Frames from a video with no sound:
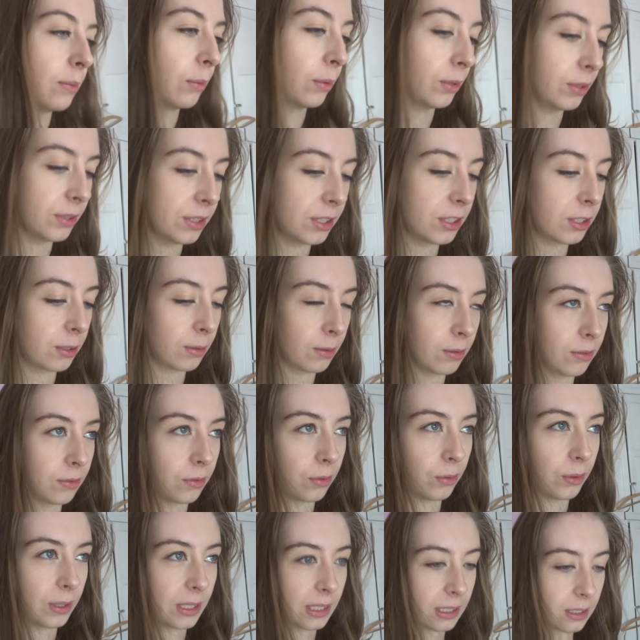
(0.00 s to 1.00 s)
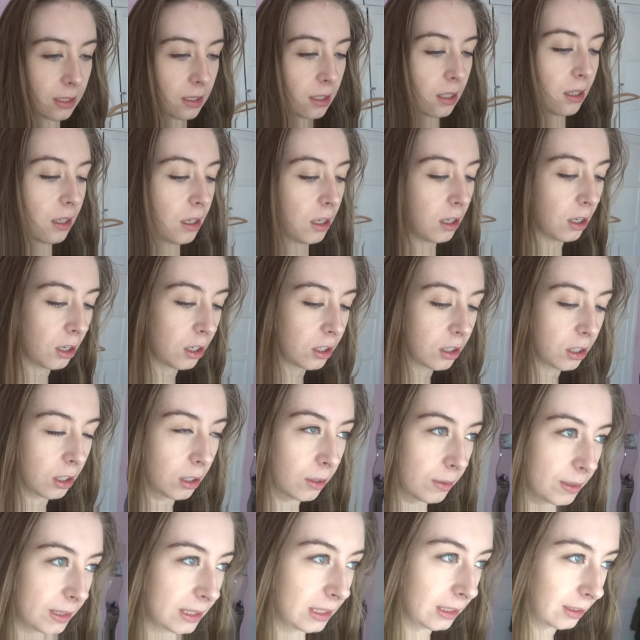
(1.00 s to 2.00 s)
wanted to avoid
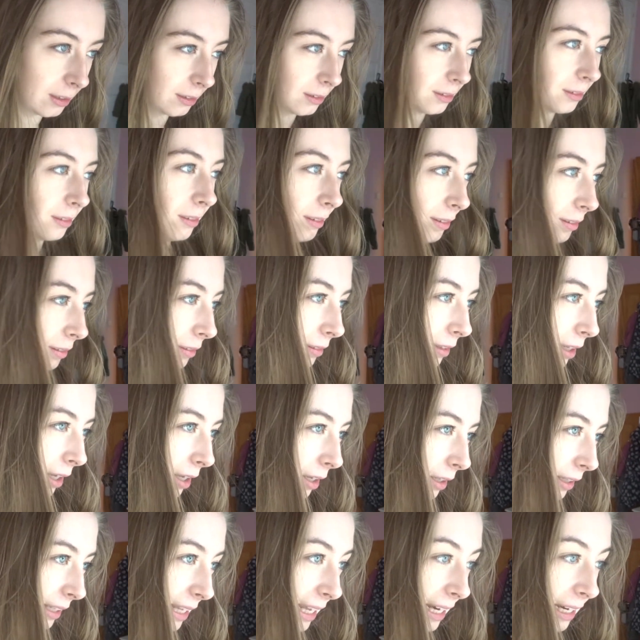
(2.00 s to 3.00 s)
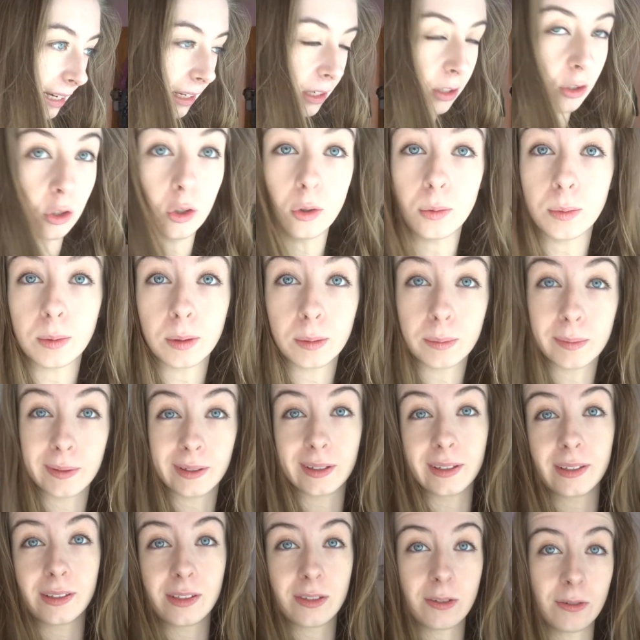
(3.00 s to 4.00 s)
getting an Uber
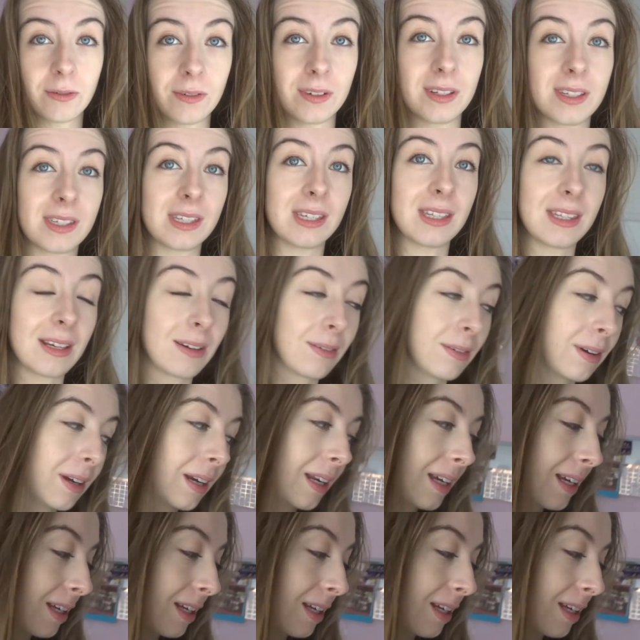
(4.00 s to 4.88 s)
because obviously they're really